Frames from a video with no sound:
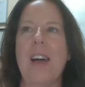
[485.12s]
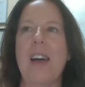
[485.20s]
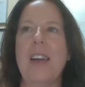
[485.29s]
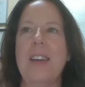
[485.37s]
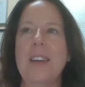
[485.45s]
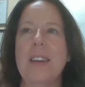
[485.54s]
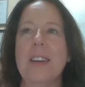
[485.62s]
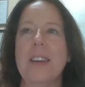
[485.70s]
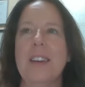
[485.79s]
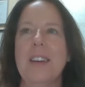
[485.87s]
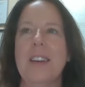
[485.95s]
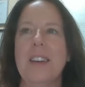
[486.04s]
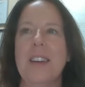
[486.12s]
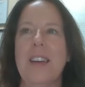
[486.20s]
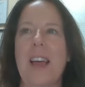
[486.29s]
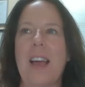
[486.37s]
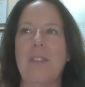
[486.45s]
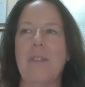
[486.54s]
I
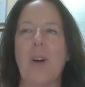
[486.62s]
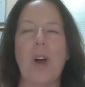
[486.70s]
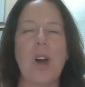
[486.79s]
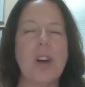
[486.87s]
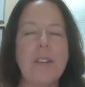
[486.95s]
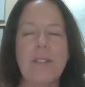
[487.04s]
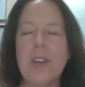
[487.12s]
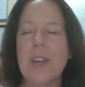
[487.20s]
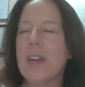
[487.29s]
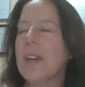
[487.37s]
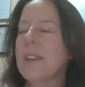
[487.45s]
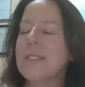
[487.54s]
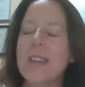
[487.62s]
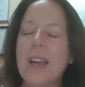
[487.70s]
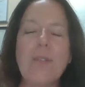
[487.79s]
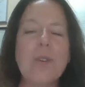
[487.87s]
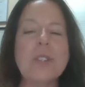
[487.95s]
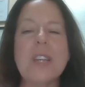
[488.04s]
have heard of it
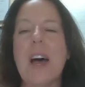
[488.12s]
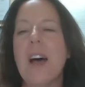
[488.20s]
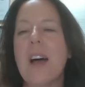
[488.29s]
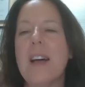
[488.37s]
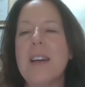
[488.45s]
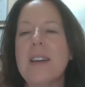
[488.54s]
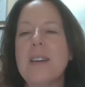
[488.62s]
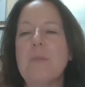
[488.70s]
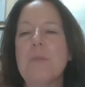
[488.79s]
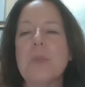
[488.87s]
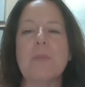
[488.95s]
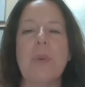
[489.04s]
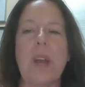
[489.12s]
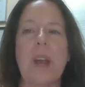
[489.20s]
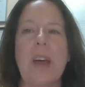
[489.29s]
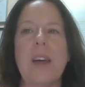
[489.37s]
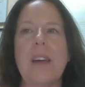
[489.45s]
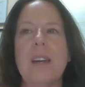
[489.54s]
several times, but
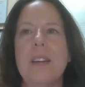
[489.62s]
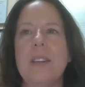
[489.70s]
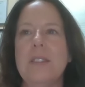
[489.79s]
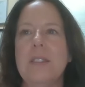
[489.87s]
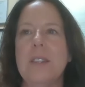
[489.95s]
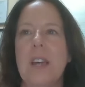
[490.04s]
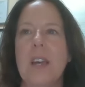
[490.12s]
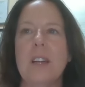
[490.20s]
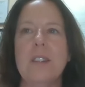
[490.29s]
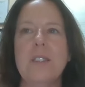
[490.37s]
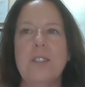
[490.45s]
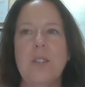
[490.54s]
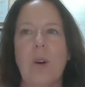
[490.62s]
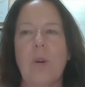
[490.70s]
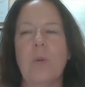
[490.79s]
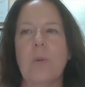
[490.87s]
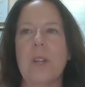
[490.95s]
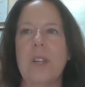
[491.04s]
I
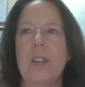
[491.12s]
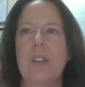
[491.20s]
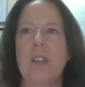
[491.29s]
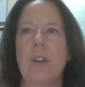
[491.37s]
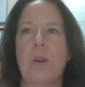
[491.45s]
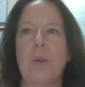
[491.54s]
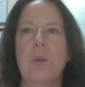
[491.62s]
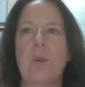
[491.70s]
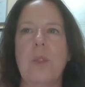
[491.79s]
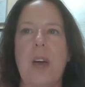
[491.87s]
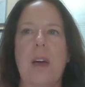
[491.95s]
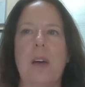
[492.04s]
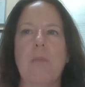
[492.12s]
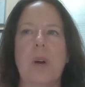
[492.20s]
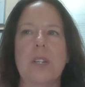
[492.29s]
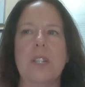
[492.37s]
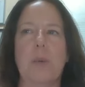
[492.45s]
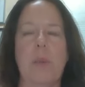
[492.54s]
don't really know that
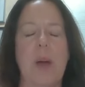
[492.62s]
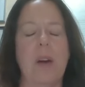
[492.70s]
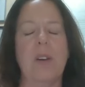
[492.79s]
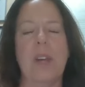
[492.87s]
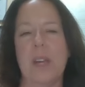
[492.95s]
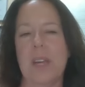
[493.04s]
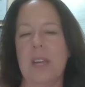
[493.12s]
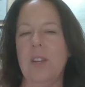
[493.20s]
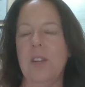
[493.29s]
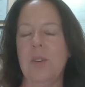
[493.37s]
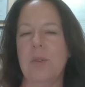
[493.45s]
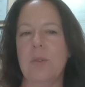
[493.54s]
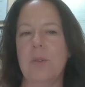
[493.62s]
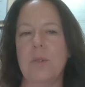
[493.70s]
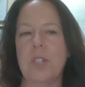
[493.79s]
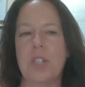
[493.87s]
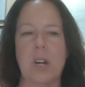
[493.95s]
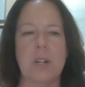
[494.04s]
much about it. Can you
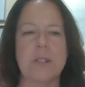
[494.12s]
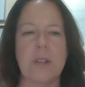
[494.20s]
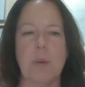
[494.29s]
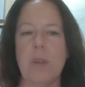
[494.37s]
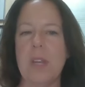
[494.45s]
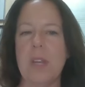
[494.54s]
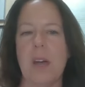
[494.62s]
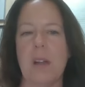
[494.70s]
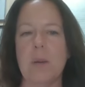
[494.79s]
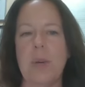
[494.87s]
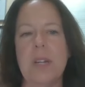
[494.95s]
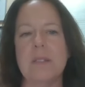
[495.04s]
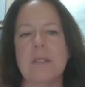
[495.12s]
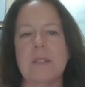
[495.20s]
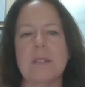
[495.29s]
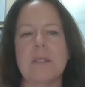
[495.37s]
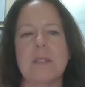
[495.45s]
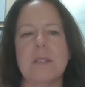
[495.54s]
share some of the
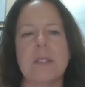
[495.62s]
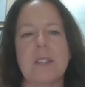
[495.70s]
elements?